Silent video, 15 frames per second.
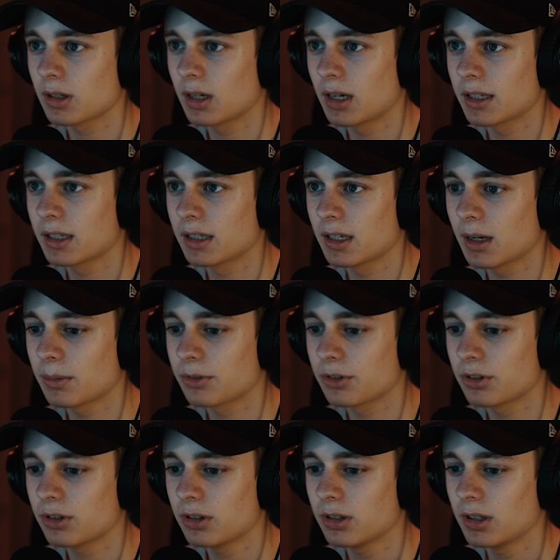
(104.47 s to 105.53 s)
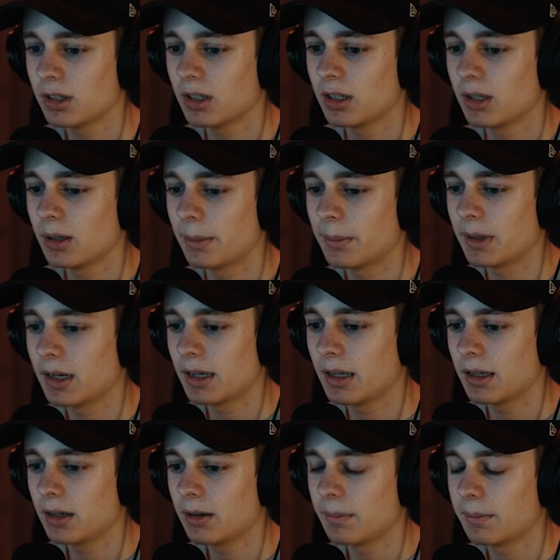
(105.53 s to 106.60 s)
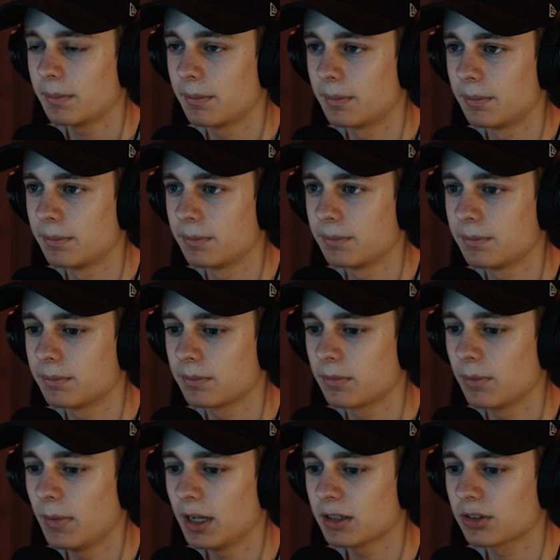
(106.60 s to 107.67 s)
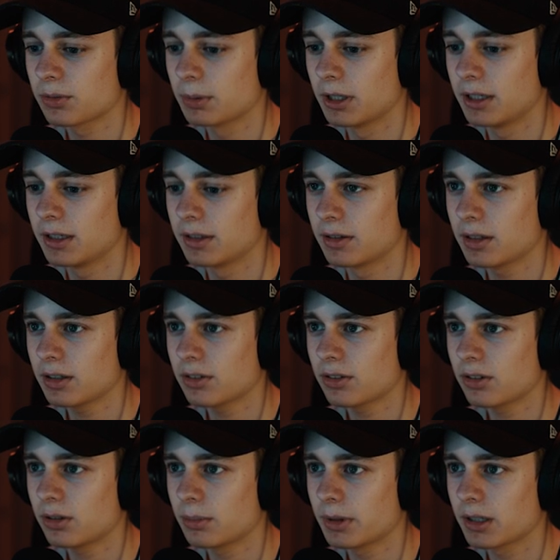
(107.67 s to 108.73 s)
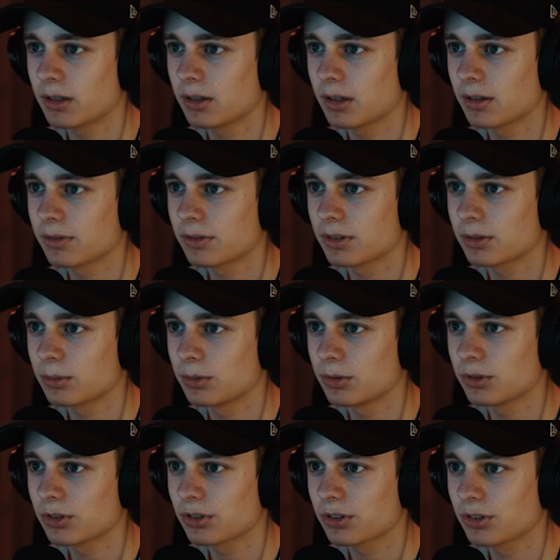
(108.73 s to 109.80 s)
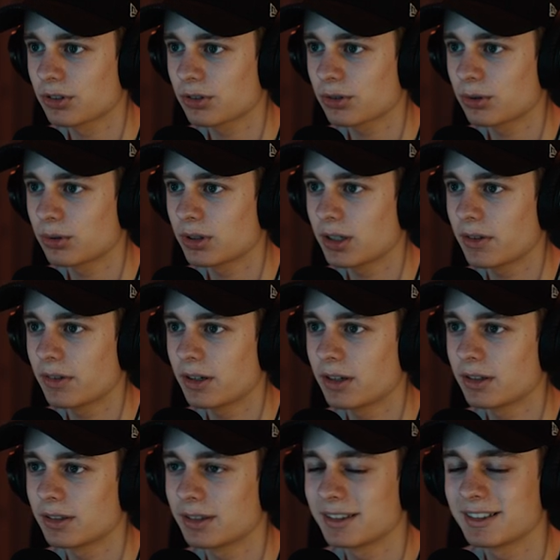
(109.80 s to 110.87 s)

I can capture my um, Mac display, and that's not Minecraft. We're just going to scroll down there.